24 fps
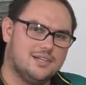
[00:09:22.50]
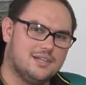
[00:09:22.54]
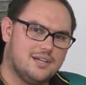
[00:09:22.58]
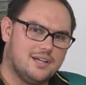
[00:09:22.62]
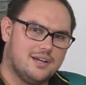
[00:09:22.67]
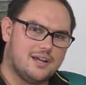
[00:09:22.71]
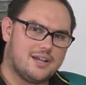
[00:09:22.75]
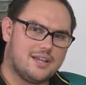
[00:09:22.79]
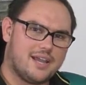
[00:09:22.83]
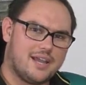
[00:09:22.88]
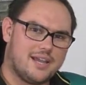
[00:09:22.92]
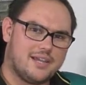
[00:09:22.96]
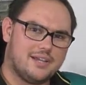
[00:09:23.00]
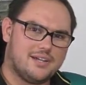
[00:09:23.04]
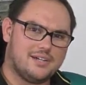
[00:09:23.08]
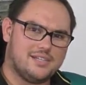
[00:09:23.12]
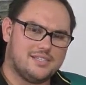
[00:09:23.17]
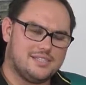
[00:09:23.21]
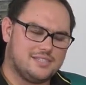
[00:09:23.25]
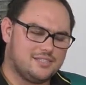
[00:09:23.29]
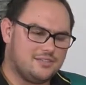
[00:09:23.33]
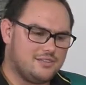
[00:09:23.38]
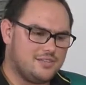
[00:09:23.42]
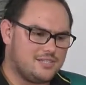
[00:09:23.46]
Okay
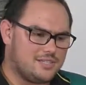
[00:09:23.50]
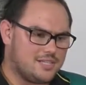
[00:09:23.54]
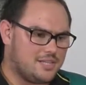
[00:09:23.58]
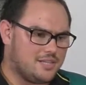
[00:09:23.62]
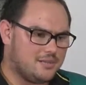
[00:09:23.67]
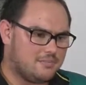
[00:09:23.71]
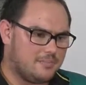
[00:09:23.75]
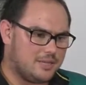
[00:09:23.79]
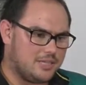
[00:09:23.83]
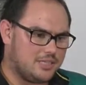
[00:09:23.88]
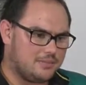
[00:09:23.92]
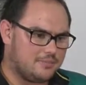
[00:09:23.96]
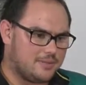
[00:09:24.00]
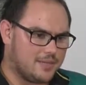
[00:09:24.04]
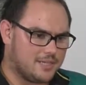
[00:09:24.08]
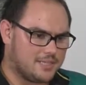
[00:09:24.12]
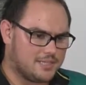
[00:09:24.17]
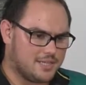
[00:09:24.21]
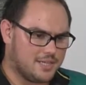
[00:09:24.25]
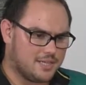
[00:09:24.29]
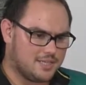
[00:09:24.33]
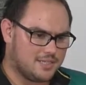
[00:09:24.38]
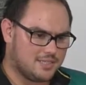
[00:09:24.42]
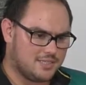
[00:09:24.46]
guys, so as in the benchmarks
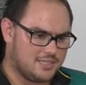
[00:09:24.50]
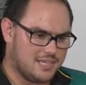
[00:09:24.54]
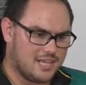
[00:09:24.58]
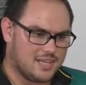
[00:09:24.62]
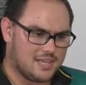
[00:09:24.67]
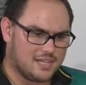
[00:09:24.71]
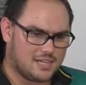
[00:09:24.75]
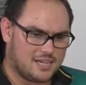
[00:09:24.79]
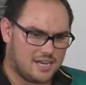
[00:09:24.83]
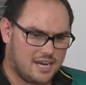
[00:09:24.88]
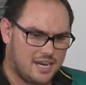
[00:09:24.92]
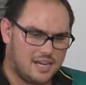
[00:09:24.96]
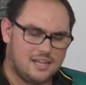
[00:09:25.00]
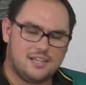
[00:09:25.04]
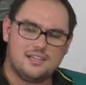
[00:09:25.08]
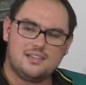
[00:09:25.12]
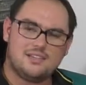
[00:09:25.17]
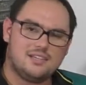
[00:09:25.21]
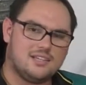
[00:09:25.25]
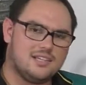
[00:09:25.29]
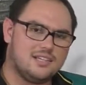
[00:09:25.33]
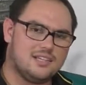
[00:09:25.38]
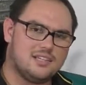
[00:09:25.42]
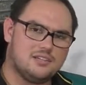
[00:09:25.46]
you can see that
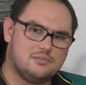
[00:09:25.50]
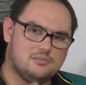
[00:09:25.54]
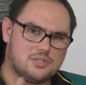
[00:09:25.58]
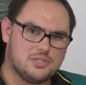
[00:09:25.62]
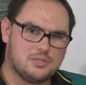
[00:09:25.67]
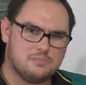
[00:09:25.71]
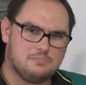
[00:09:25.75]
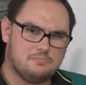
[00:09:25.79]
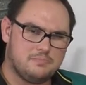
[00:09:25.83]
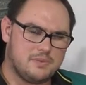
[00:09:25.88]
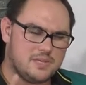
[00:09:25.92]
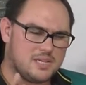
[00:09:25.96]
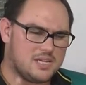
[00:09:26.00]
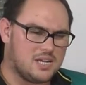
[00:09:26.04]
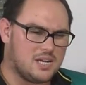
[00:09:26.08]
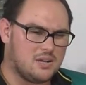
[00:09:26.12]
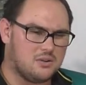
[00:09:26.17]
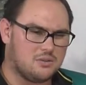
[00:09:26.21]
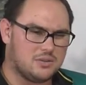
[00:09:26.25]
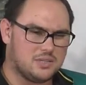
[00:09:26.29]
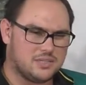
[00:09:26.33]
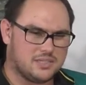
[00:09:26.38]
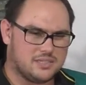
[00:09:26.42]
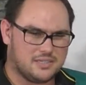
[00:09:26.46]
anything that was a bit
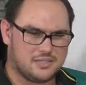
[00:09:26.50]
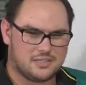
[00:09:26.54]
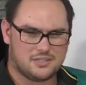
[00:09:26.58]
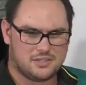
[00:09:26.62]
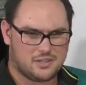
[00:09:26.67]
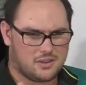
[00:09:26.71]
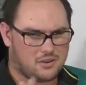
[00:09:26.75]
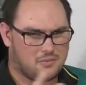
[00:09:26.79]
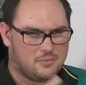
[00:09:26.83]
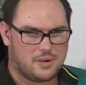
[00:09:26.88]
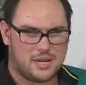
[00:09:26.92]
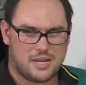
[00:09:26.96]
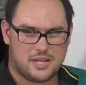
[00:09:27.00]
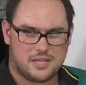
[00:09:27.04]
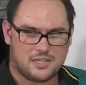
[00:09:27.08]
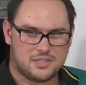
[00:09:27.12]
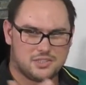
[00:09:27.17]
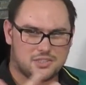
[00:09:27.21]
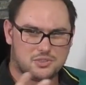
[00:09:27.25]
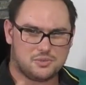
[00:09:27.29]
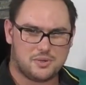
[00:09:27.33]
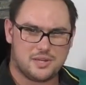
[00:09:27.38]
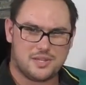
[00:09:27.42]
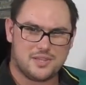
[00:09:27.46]
older around
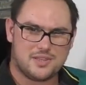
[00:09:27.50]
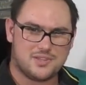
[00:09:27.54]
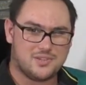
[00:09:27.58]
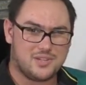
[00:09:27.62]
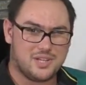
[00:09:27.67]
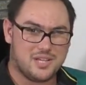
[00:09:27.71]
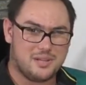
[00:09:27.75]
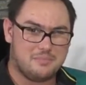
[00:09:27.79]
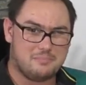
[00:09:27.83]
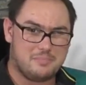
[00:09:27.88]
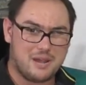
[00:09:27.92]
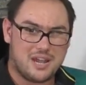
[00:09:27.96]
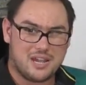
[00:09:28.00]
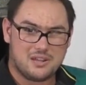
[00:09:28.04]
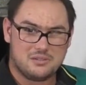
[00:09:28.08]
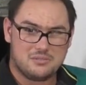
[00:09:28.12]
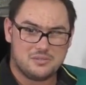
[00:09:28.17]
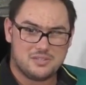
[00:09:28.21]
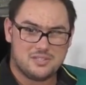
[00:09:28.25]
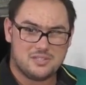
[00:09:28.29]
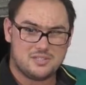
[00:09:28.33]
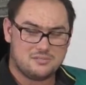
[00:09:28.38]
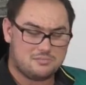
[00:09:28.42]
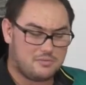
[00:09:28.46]
2013
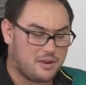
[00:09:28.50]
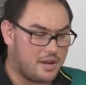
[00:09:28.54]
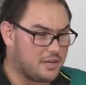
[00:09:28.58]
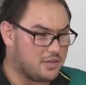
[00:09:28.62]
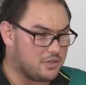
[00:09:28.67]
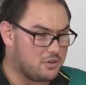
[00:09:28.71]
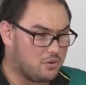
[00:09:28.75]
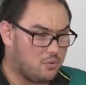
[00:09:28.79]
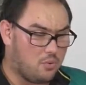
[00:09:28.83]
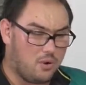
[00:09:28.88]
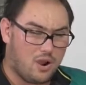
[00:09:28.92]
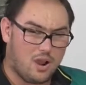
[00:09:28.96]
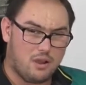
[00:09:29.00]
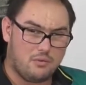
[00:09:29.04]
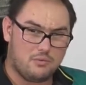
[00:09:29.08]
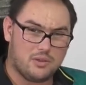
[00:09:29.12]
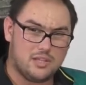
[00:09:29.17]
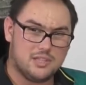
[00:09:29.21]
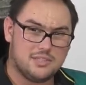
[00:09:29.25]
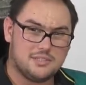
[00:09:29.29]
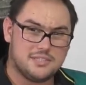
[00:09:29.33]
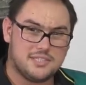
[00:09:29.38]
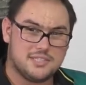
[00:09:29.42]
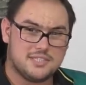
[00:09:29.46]
backwards ran quite well
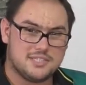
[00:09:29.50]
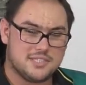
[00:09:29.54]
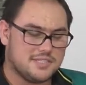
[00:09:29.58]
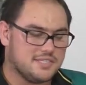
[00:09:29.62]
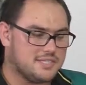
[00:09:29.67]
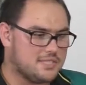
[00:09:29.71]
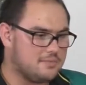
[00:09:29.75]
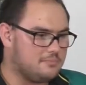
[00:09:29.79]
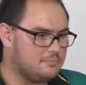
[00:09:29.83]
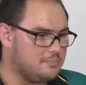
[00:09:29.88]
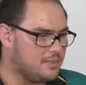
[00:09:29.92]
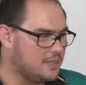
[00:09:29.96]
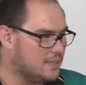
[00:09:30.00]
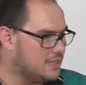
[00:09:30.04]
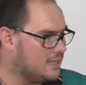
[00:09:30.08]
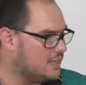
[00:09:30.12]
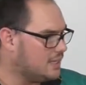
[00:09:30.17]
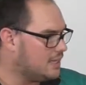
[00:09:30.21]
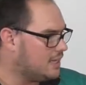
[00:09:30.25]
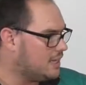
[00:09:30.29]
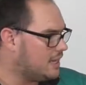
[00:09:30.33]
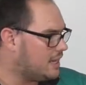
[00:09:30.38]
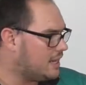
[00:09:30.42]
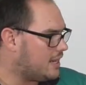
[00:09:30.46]
on this system
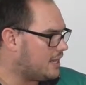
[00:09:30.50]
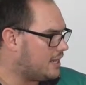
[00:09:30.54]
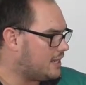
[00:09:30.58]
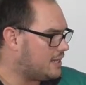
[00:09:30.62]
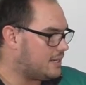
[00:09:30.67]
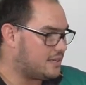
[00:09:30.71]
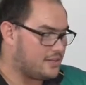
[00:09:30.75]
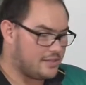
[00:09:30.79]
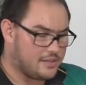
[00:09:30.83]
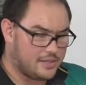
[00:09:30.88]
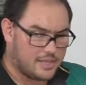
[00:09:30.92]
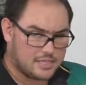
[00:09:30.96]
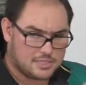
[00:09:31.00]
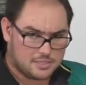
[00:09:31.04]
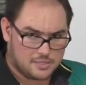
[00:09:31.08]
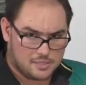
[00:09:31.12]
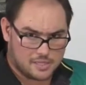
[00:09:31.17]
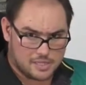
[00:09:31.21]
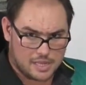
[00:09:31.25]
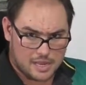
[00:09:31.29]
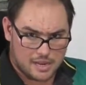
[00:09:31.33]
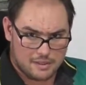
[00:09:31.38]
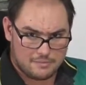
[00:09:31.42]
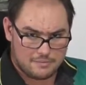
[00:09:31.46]
uh, and that's on the
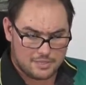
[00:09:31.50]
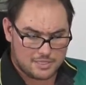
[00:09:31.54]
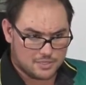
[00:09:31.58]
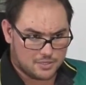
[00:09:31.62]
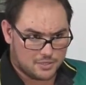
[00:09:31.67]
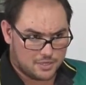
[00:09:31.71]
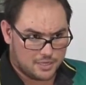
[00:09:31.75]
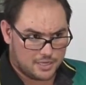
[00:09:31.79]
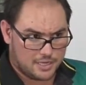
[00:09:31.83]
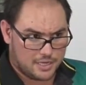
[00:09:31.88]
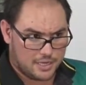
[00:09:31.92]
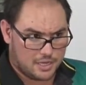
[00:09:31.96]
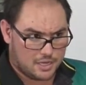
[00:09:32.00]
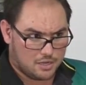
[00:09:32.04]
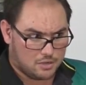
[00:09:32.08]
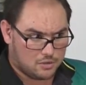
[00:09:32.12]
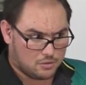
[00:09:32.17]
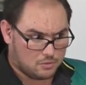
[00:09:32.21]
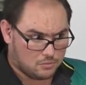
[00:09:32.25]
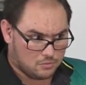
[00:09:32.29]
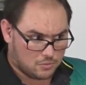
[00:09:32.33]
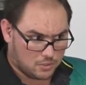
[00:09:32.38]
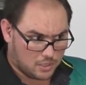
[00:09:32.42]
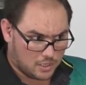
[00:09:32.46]
gaming side.
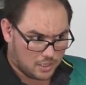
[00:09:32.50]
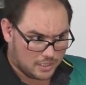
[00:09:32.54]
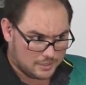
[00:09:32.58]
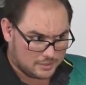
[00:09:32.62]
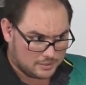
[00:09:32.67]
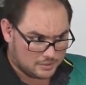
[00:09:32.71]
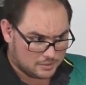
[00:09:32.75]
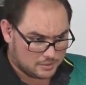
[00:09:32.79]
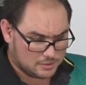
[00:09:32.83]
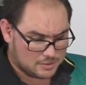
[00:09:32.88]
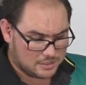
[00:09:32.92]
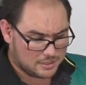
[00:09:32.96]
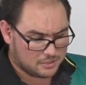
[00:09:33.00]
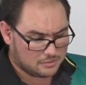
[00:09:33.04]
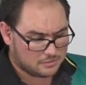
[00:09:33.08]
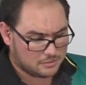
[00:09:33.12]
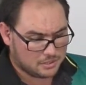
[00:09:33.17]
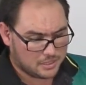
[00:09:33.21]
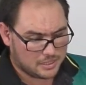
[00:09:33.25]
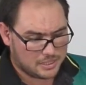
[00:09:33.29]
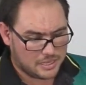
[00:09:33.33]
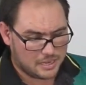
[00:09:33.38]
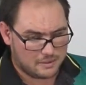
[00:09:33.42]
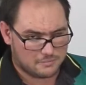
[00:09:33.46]
Now I didn't
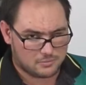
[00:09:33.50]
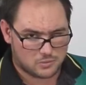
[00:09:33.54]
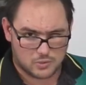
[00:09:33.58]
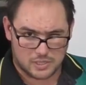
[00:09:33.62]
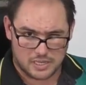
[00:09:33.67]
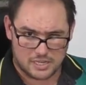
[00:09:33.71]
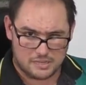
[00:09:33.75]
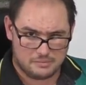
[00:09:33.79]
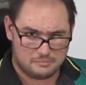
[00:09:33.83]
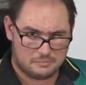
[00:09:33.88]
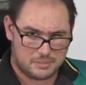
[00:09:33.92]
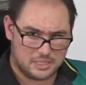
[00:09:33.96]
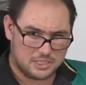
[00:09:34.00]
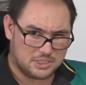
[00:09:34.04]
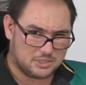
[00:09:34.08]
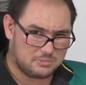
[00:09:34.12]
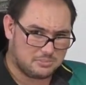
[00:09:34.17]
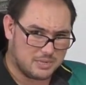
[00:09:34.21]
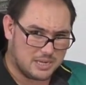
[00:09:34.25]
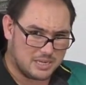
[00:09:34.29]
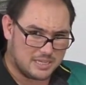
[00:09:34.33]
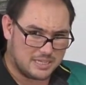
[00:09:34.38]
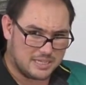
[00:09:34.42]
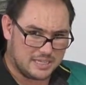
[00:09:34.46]
really have a way of
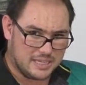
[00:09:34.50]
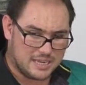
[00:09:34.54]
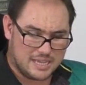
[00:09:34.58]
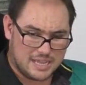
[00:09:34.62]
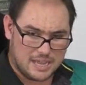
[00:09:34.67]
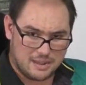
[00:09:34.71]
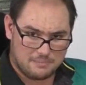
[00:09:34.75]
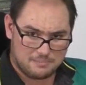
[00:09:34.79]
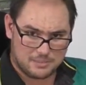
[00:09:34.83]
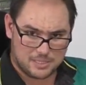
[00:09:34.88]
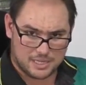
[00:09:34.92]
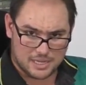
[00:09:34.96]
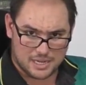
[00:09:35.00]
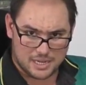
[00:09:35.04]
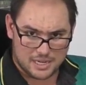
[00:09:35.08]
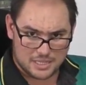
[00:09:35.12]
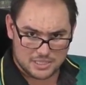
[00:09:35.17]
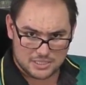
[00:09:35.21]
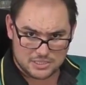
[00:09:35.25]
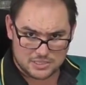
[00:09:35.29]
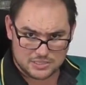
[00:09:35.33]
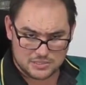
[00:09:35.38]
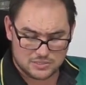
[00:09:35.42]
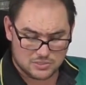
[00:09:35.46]
benchmarking any
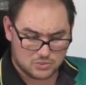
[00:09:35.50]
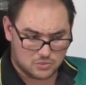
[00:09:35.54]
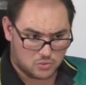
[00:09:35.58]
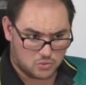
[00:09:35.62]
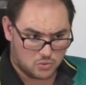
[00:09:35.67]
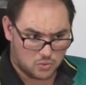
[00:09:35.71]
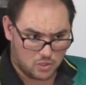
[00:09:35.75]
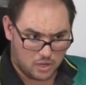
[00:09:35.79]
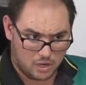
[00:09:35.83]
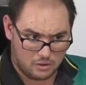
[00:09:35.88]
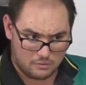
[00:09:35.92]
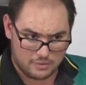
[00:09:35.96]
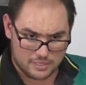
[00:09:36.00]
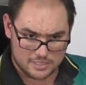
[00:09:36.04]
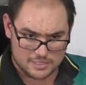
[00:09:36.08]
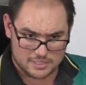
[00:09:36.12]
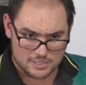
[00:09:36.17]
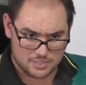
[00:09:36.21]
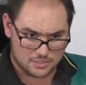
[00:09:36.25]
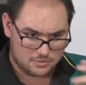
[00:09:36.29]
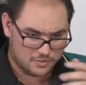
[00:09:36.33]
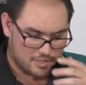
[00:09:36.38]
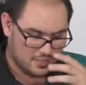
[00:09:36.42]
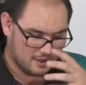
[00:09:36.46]
applications or
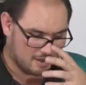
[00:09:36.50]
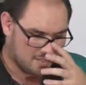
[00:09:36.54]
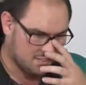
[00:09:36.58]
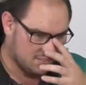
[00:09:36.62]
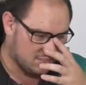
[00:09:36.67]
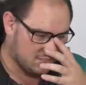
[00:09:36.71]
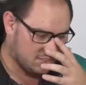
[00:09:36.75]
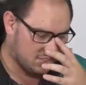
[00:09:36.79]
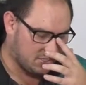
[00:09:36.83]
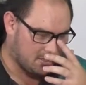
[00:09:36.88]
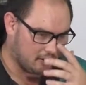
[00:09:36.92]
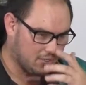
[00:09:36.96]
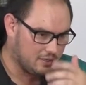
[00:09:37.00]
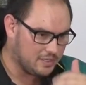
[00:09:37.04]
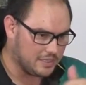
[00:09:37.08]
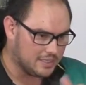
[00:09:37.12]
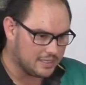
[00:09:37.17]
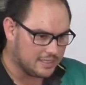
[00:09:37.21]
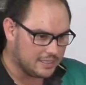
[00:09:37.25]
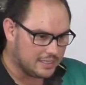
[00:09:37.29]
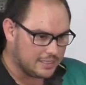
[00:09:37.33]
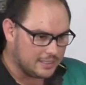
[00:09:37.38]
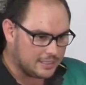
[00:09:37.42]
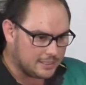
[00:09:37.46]
OS's or anything so
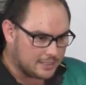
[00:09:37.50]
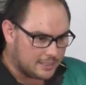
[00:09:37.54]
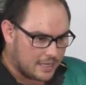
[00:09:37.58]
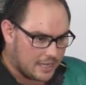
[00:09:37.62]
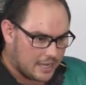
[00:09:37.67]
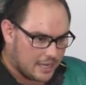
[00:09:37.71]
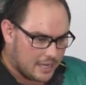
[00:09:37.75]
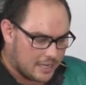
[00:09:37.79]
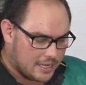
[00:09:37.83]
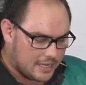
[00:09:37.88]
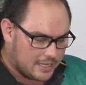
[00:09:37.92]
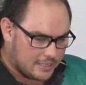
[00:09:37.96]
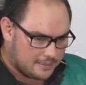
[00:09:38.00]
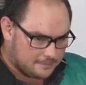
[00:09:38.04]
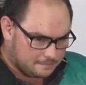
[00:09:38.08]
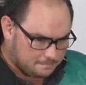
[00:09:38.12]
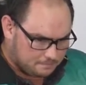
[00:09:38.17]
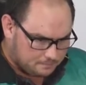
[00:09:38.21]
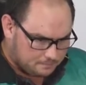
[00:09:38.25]
uh,